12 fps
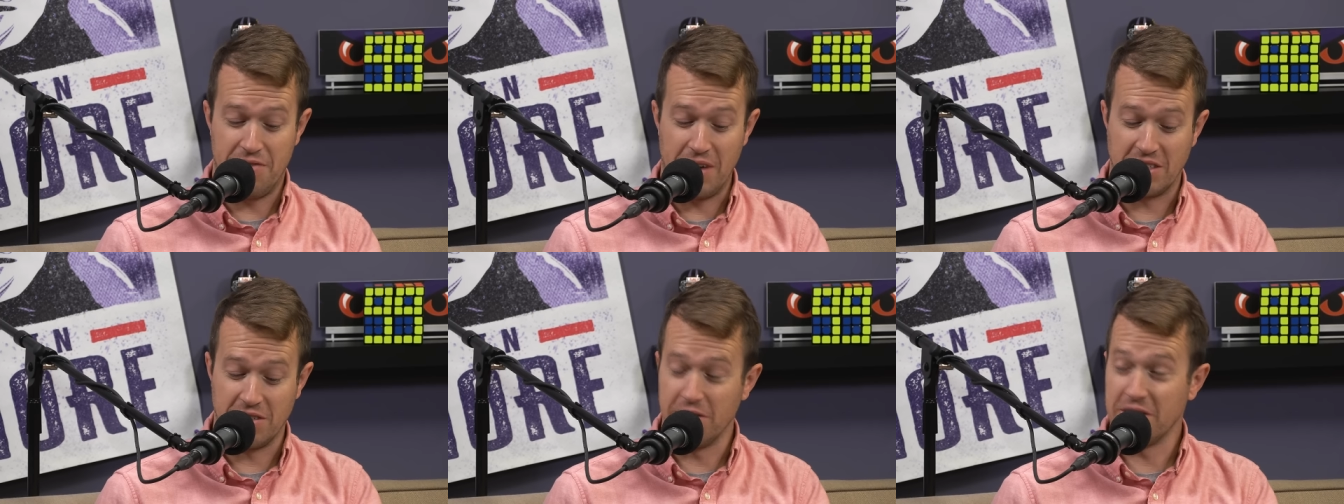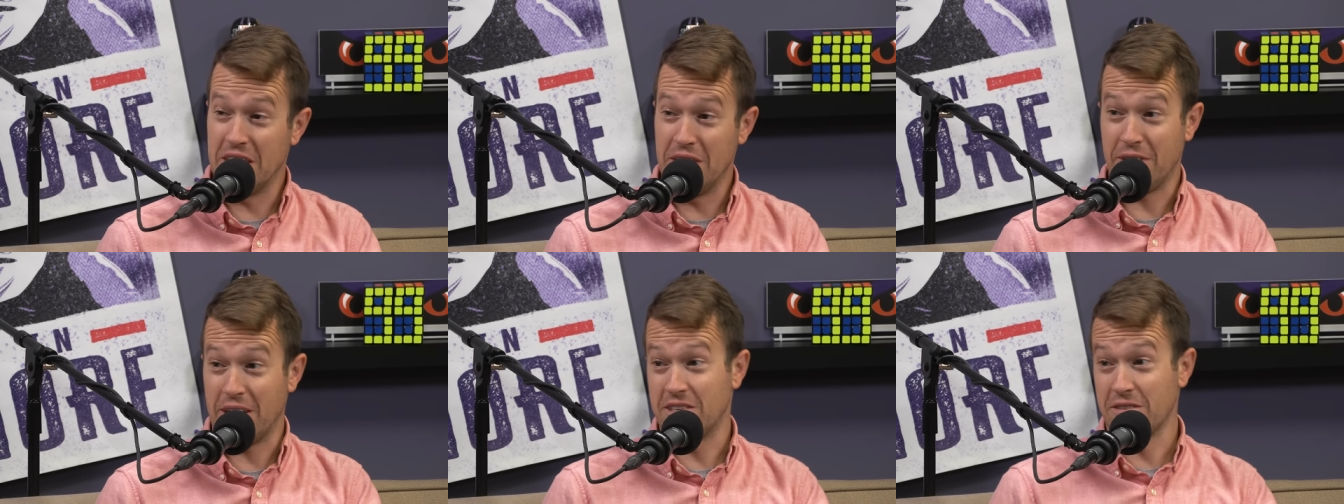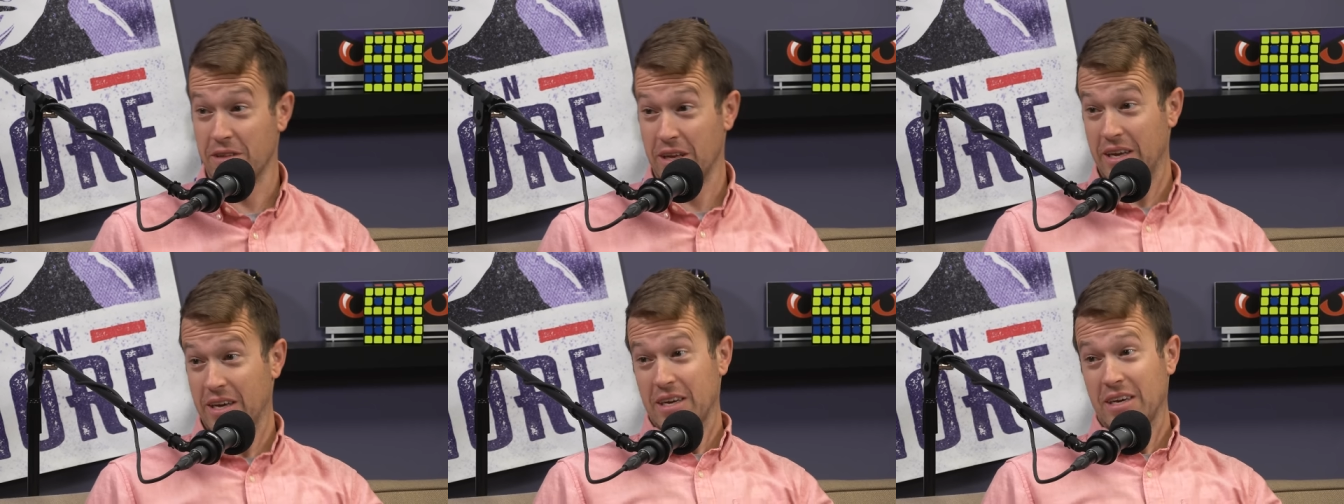defensive, like
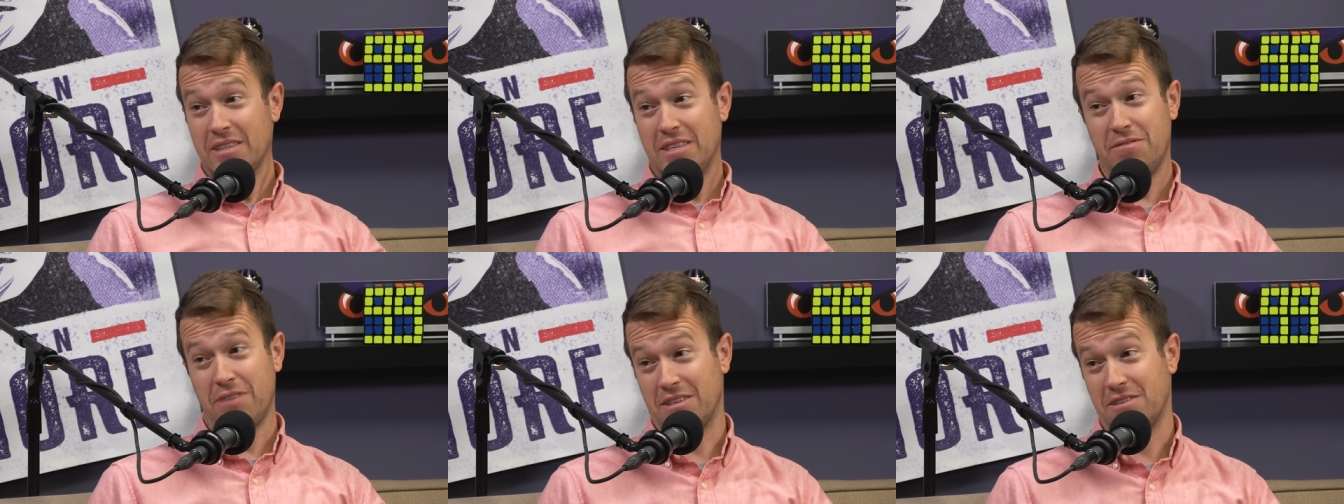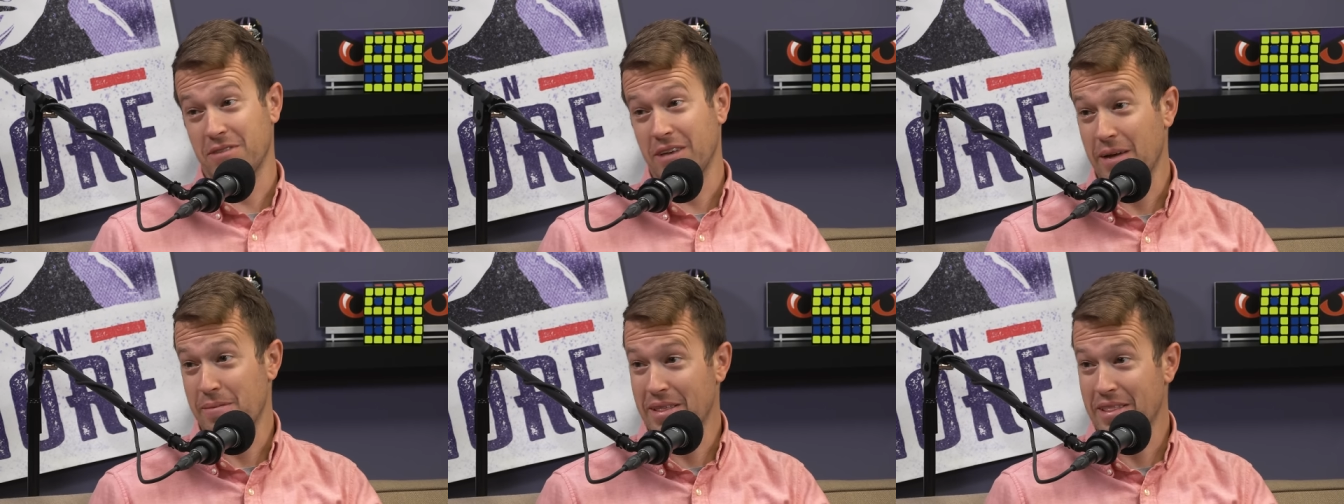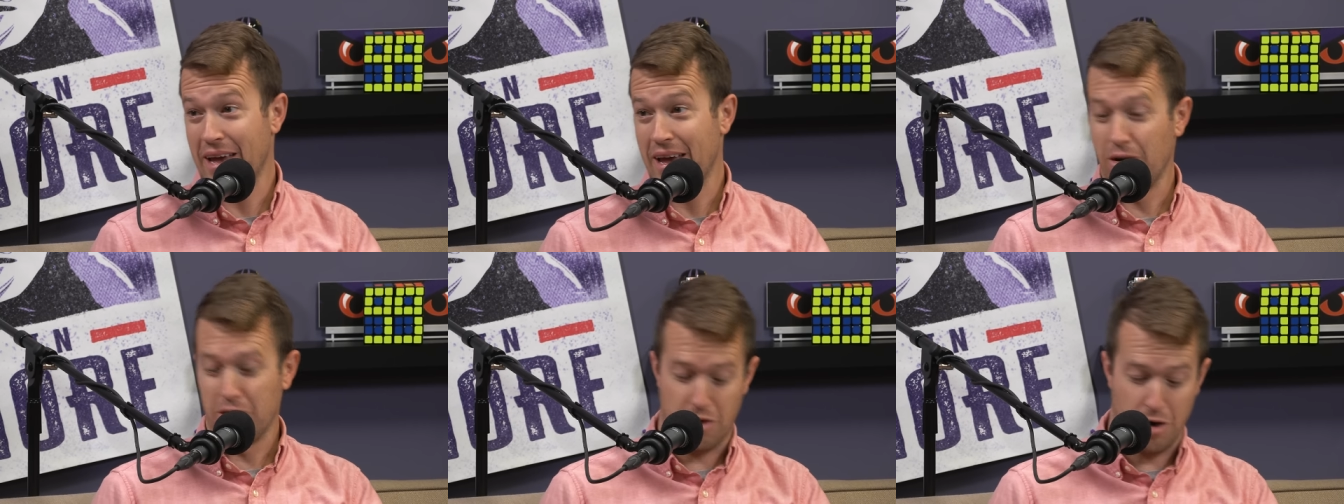defensively, over. defensively, I mean,
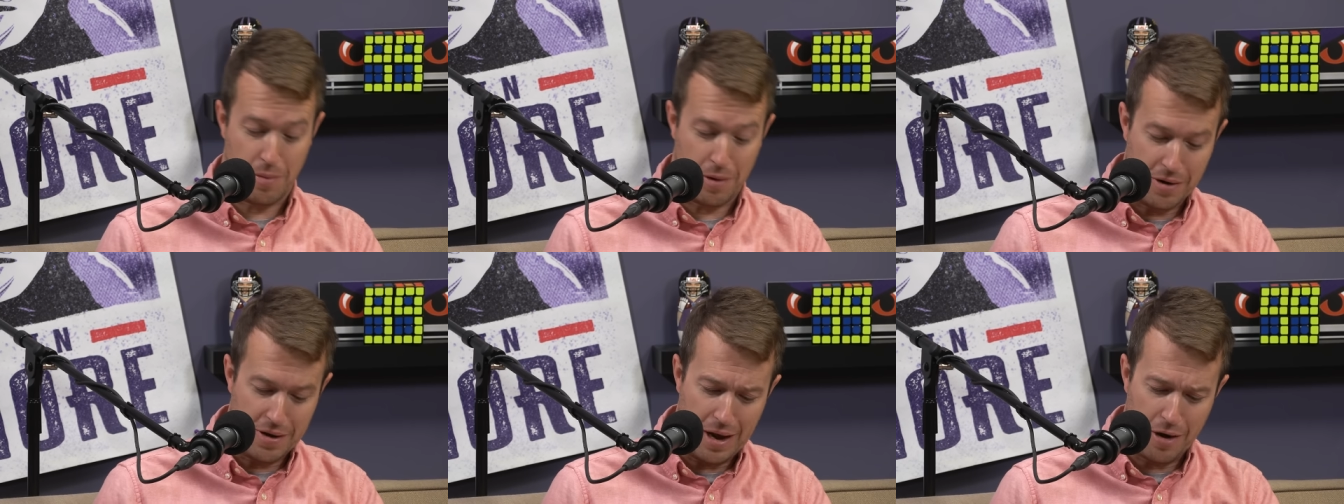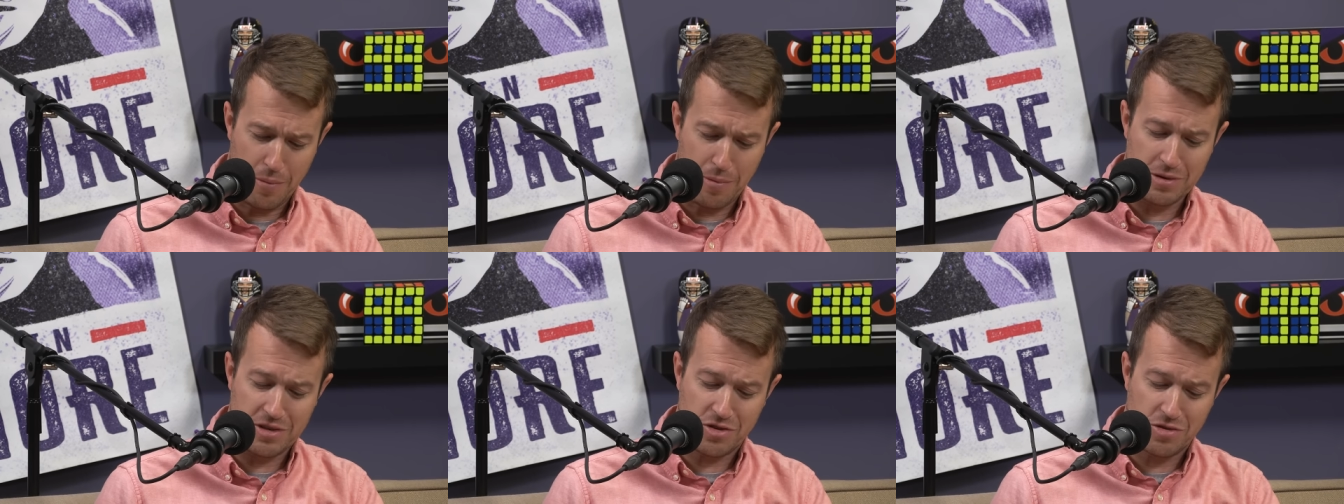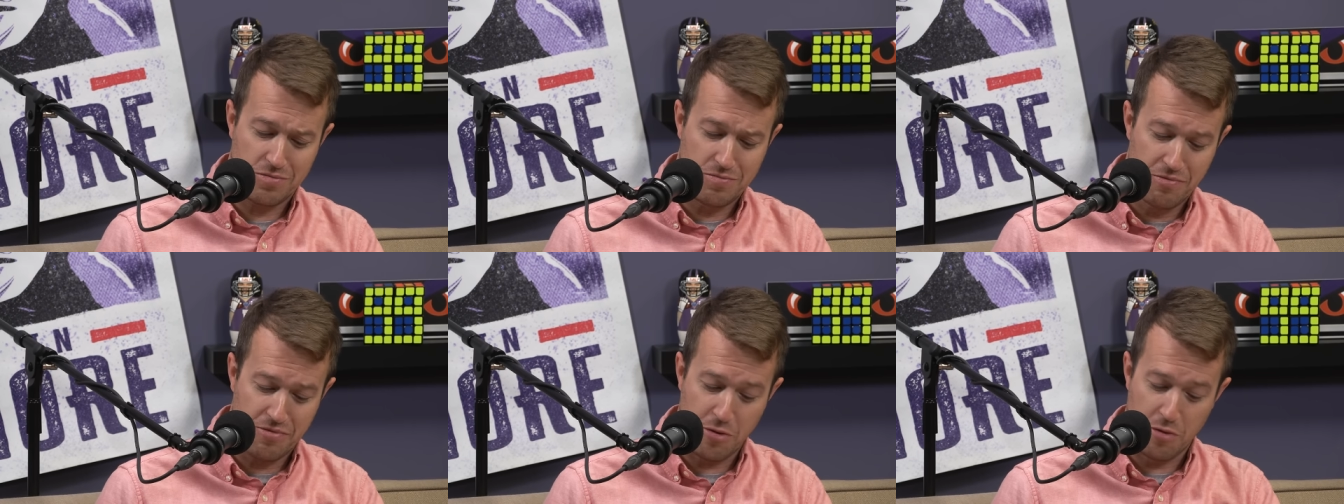they held Herbert. Herbert was
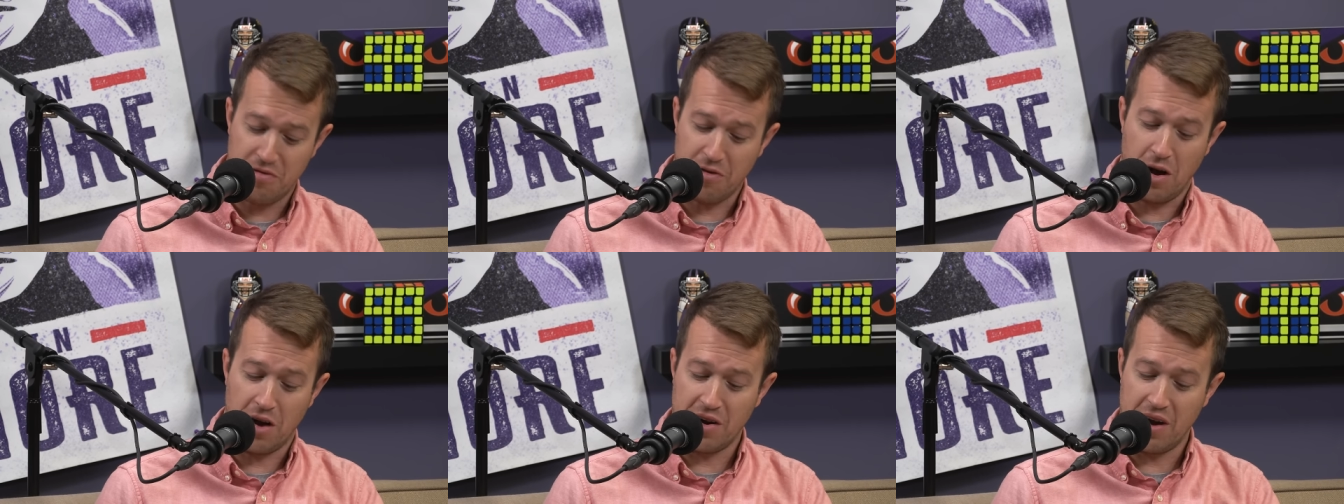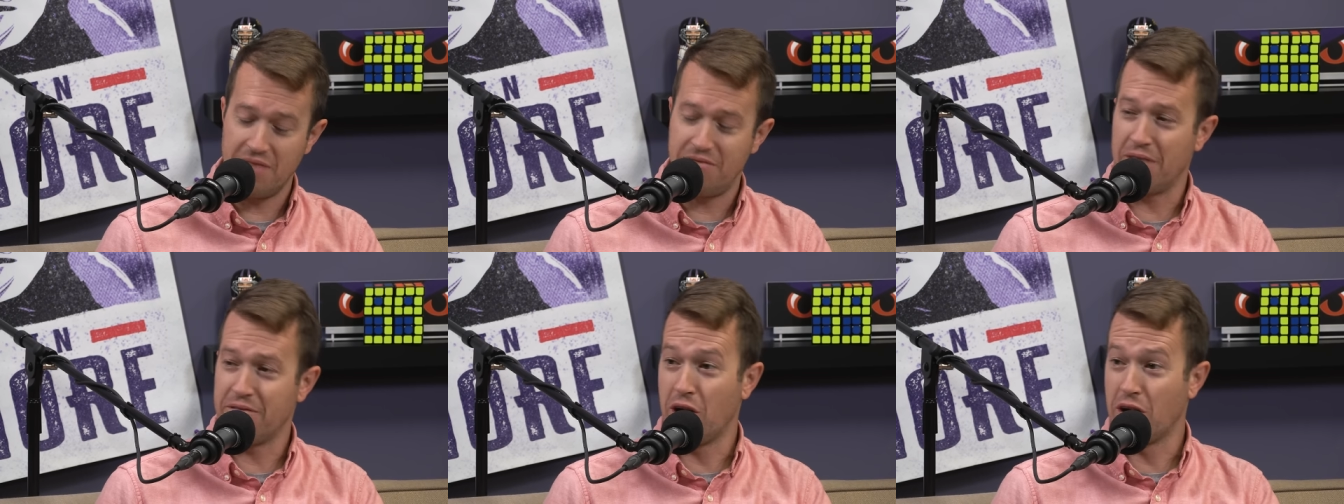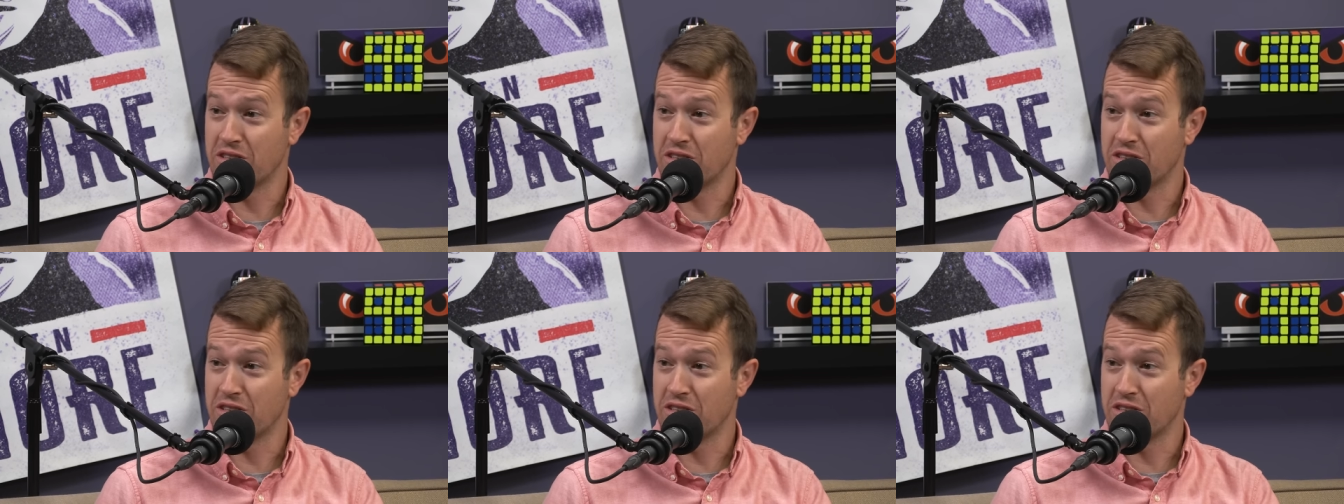threw for one hundred ninety-five